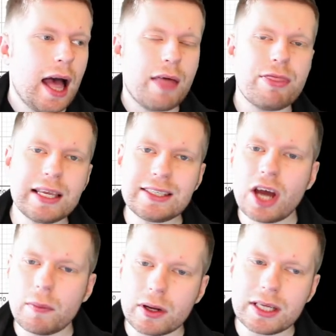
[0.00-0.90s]
And this
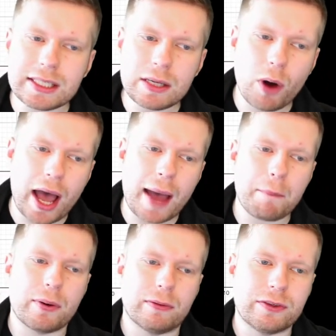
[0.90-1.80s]
time I'm going to see what
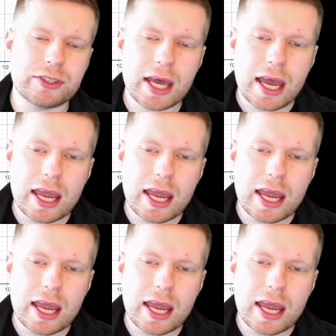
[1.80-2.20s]
happens